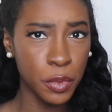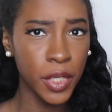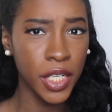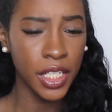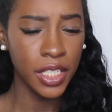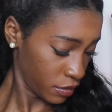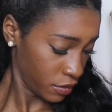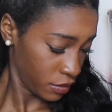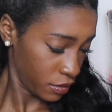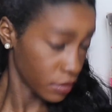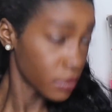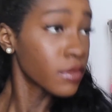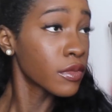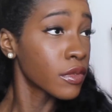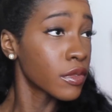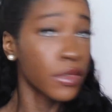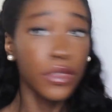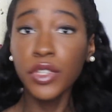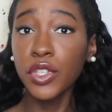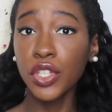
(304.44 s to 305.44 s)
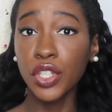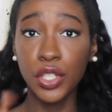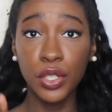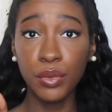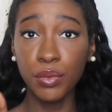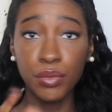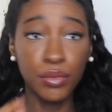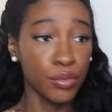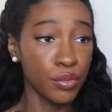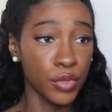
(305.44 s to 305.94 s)
me?
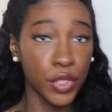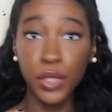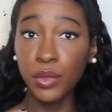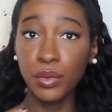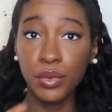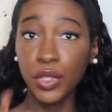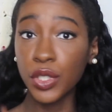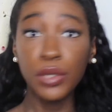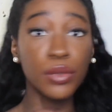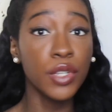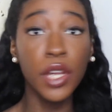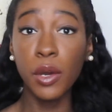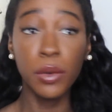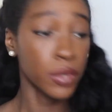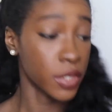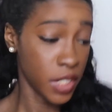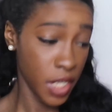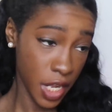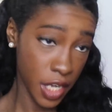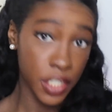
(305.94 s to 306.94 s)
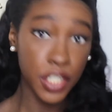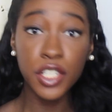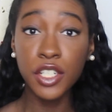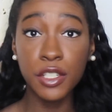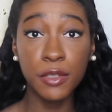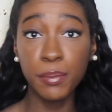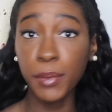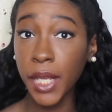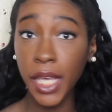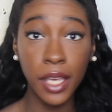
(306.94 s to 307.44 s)
You, you, you don't
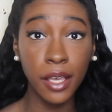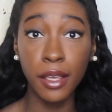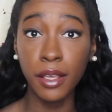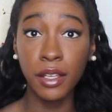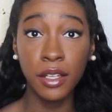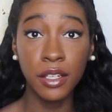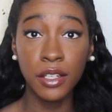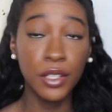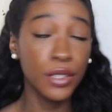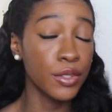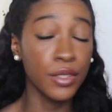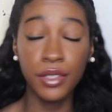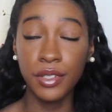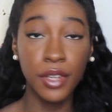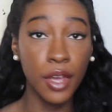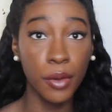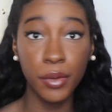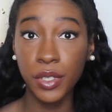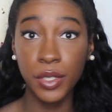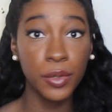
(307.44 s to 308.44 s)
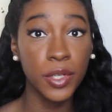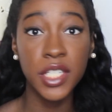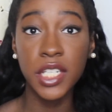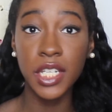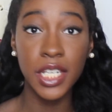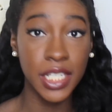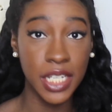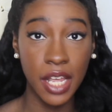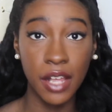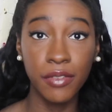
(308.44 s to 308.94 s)
touch me. You don't do it
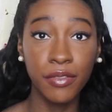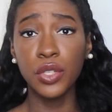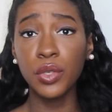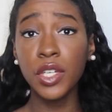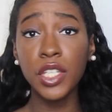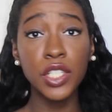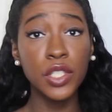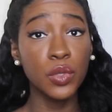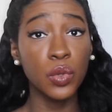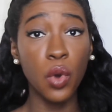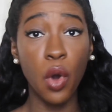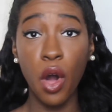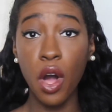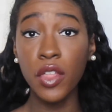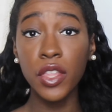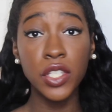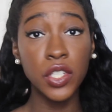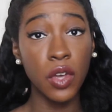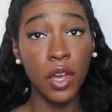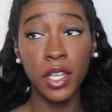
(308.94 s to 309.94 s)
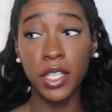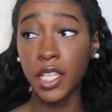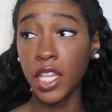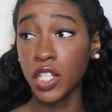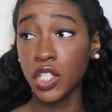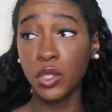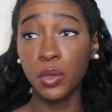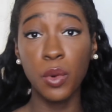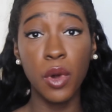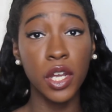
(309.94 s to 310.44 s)
to yourself. You can do all the talking
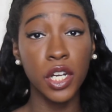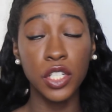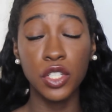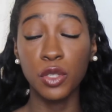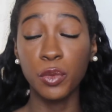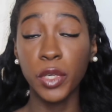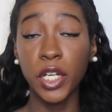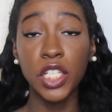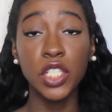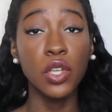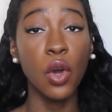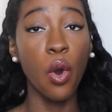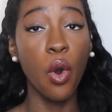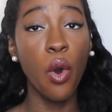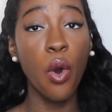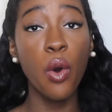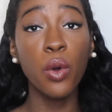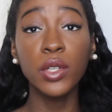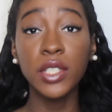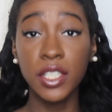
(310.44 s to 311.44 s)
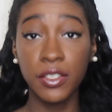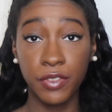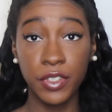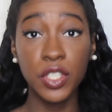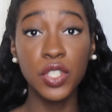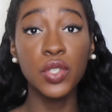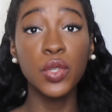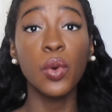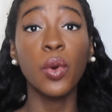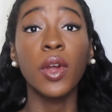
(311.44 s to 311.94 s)
that you want to do, but it's a whole
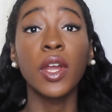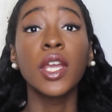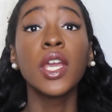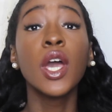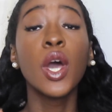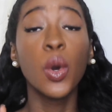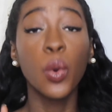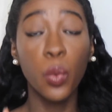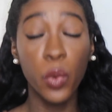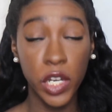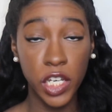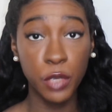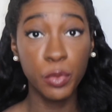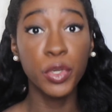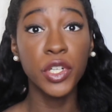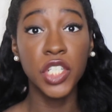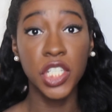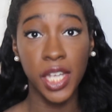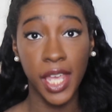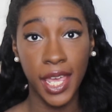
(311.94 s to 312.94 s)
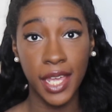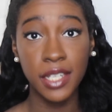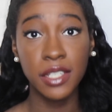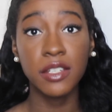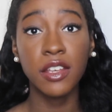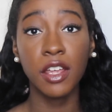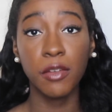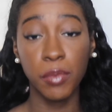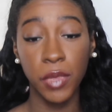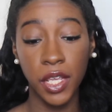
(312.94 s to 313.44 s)
different story when you put your
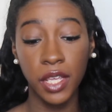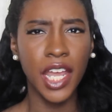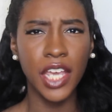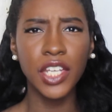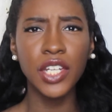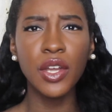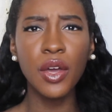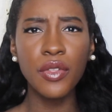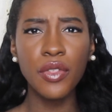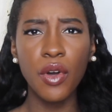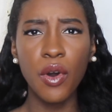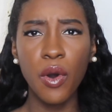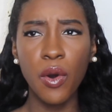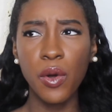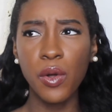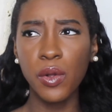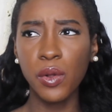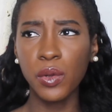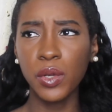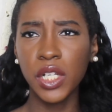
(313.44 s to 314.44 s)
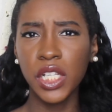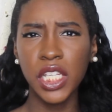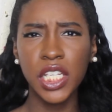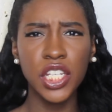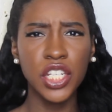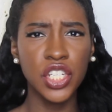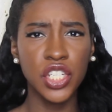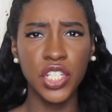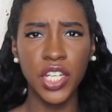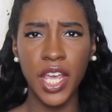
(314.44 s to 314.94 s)
hands on me. Now, you know the whole
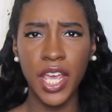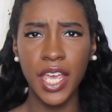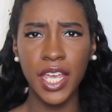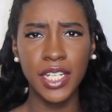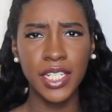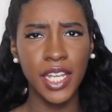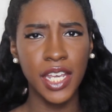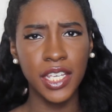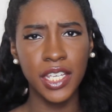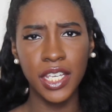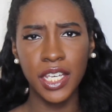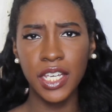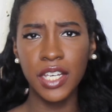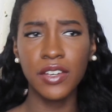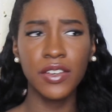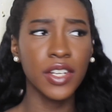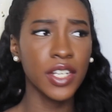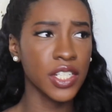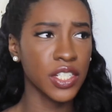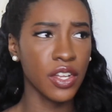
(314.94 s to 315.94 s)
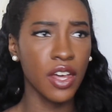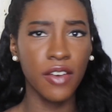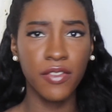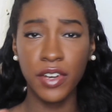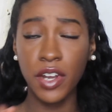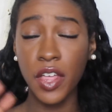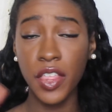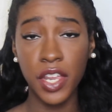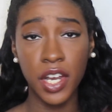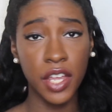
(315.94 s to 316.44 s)
cliche, take your earrings off
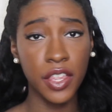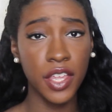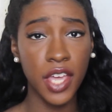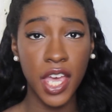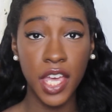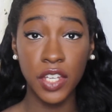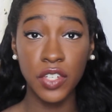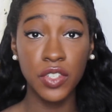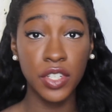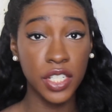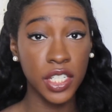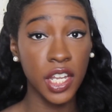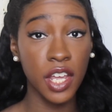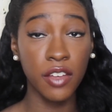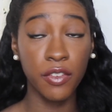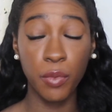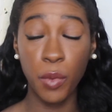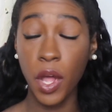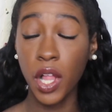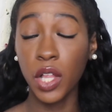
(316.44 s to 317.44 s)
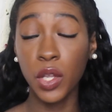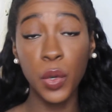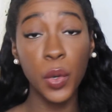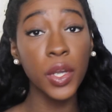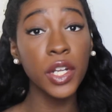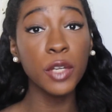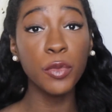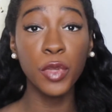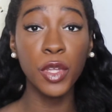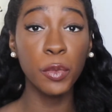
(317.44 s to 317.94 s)
and all that other extra stuff? Well,
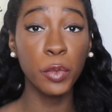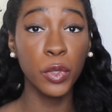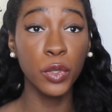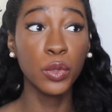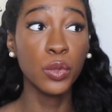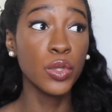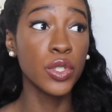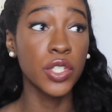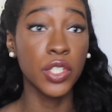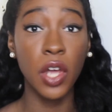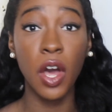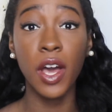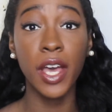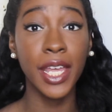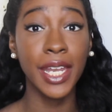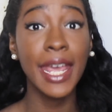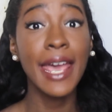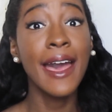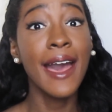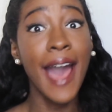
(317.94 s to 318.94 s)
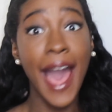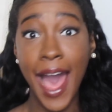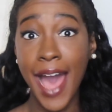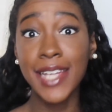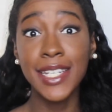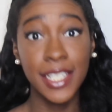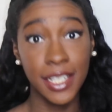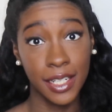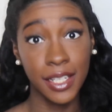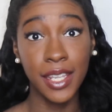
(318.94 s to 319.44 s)
according to people who saw it,
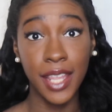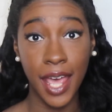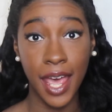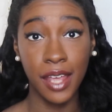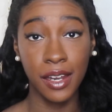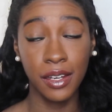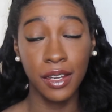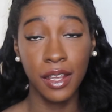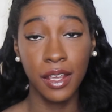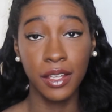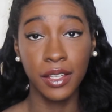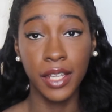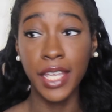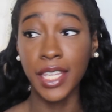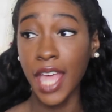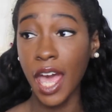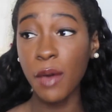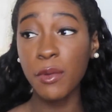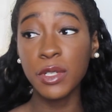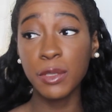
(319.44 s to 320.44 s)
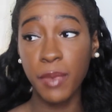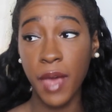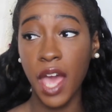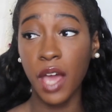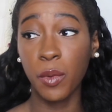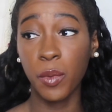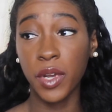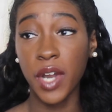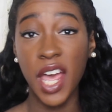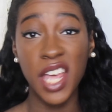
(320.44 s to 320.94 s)
I did that. Like that was
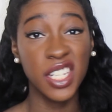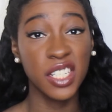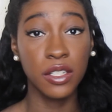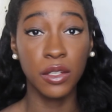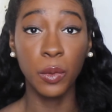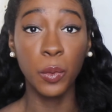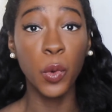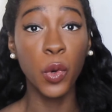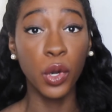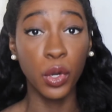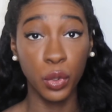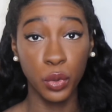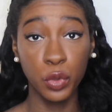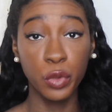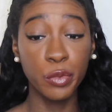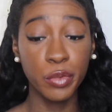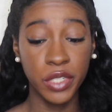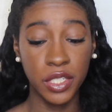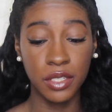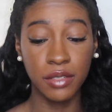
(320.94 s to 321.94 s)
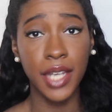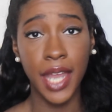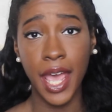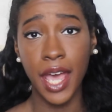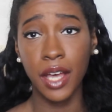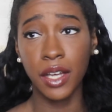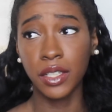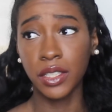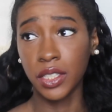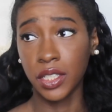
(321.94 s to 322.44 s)
back when I still wore hoops.
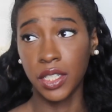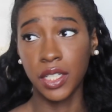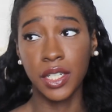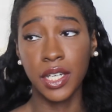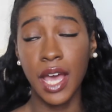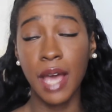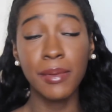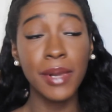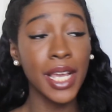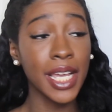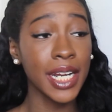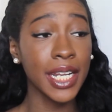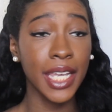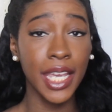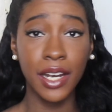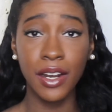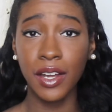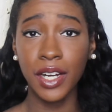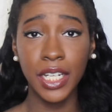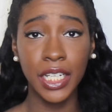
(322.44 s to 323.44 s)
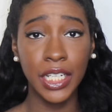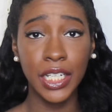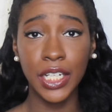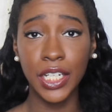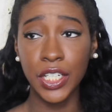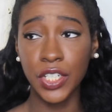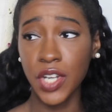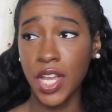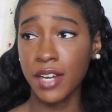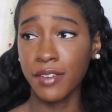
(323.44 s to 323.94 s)
Now look, I'm not going to get on here
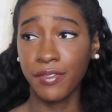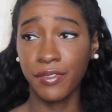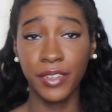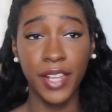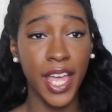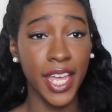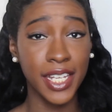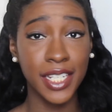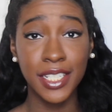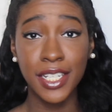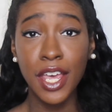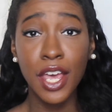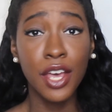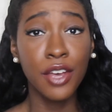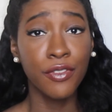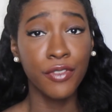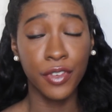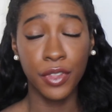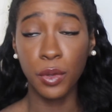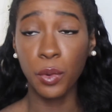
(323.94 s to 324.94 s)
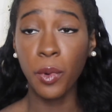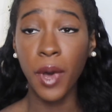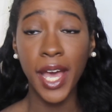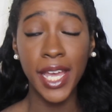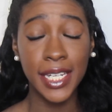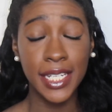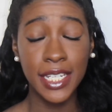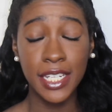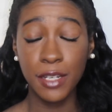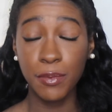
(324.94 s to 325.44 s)
and try to flex for the
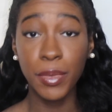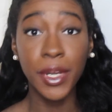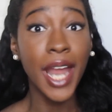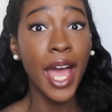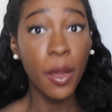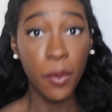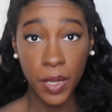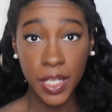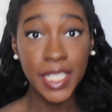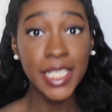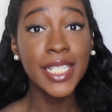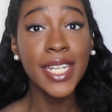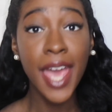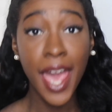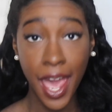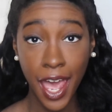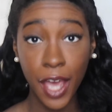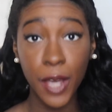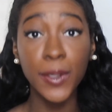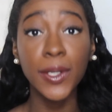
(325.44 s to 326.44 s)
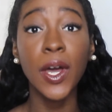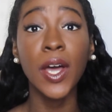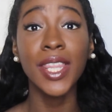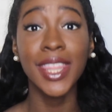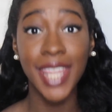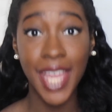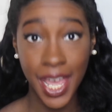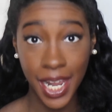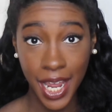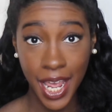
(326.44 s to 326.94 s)
YT, but I went to town
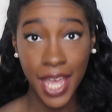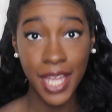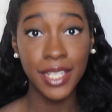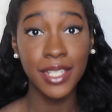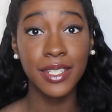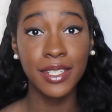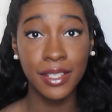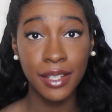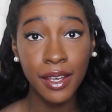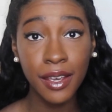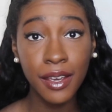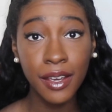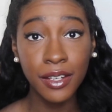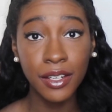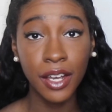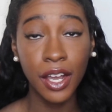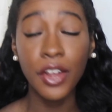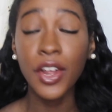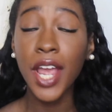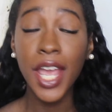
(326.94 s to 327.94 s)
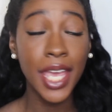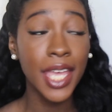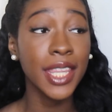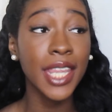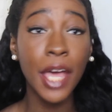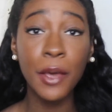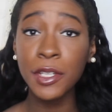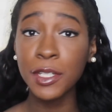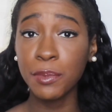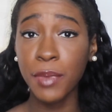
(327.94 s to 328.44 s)
on that ass. Alright, and
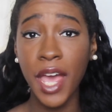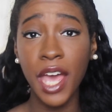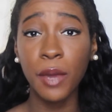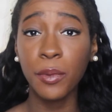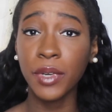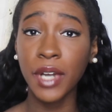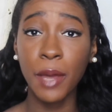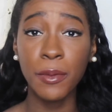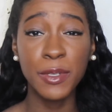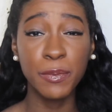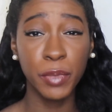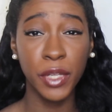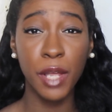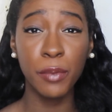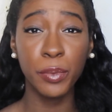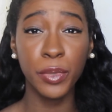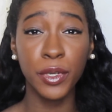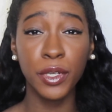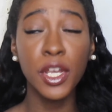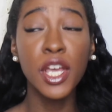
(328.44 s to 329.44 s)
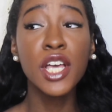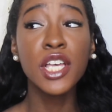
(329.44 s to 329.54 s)
that was back when I was plumper,